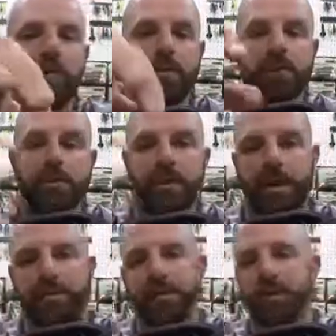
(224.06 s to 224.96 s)
when you're doing
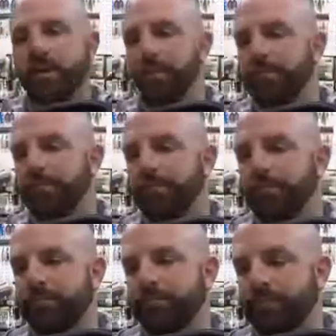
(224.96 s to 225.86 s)
casting gear.
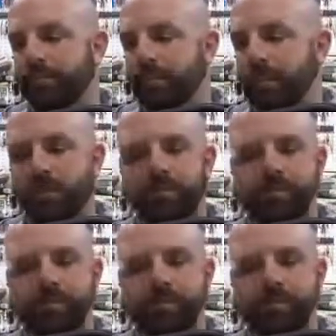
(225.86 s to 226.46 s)
Okay.